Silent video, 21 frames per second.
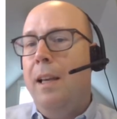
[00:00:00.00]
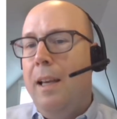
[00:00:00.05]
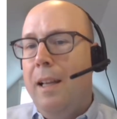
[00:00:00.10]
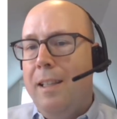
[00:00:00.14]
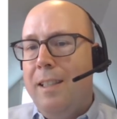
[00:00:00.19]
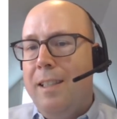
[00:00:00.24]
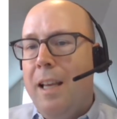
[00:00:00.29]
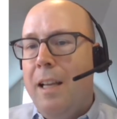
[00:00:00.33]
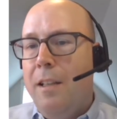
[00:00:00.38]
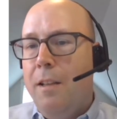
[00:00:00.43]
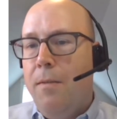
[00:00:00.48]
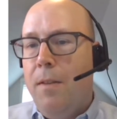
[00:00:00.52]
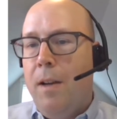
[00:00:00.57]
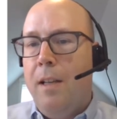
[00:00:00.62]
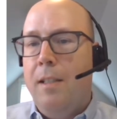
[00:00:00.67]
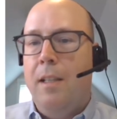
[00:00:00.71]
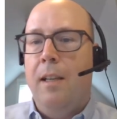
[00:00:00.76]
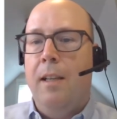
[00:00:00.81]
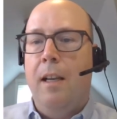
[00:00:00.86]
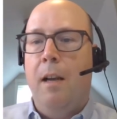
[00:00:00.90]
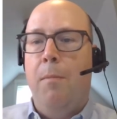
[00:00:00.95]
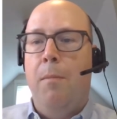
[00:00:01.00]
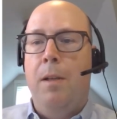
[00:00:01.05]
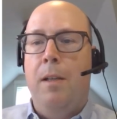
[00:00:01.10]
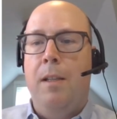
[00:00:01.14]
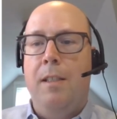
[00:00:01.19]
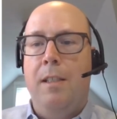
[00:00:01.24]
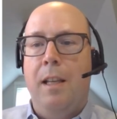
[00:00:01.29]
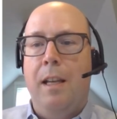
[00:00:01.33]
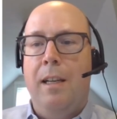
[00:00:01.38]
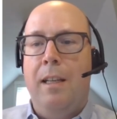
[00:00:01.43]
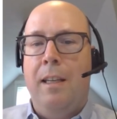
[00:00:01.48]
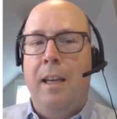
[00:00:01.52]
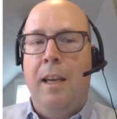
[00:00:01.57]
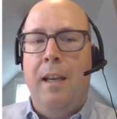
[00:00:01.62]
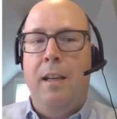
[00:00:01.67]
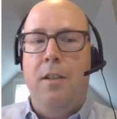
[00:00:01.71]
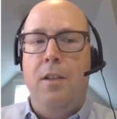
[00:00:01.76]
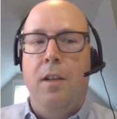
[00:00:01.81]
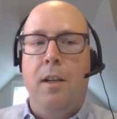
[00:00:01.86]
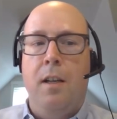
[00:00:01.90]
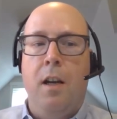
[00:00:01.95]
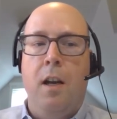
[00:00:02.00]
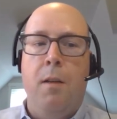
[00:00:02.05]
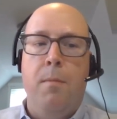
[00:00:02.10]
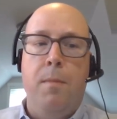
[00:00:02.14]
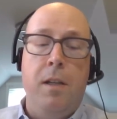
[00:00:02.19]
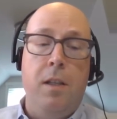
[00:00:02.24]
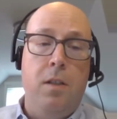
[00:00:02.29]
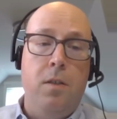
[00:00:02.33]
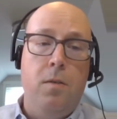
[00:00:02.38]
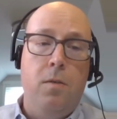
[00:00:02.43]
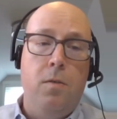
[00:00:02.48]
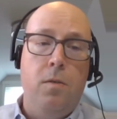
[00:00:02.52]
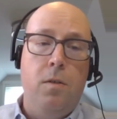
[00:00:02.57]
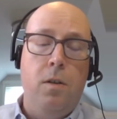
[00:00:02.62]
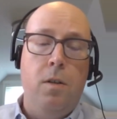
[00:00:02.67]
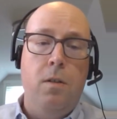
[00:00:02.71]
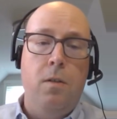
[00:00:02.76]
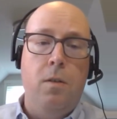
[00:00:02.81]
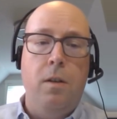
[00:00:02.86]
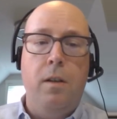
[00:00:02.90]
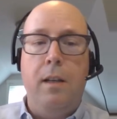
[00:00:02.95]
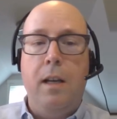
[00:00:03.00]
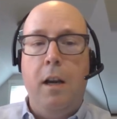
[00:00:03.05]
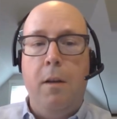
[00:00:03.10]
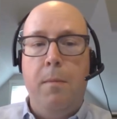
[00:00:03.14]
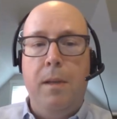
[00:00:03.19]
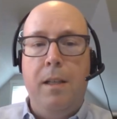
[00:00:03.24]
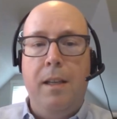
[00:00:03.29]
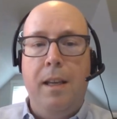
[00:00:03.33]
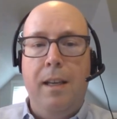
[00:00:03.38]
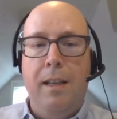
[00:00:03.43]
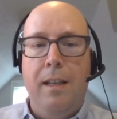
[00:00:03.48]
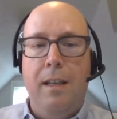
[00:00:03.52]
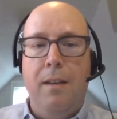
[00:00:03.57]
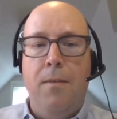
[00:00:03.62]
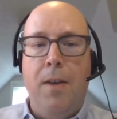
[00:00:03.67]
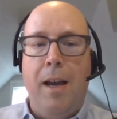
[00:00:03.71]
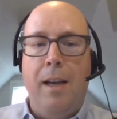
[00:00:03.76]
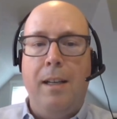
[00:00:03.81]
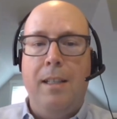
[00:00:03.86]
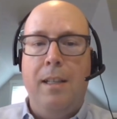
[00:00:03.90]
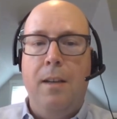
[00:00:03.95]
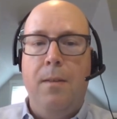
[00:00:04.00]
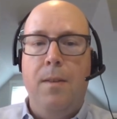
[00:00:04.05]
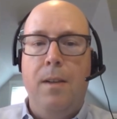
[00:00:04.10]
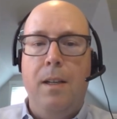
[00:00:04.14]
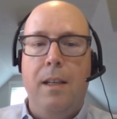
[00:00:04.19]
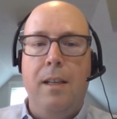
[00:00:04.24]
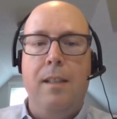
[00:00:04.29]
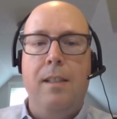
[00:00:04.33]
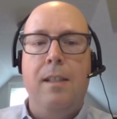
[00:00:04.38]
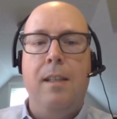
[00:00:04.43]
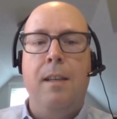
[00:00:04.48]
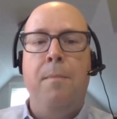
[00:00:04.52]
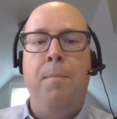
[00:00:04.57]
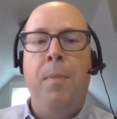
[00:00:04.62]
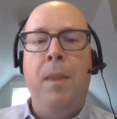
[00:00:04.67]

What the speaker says: incentivizing companies that engage in carbon neutral or carbon negative activities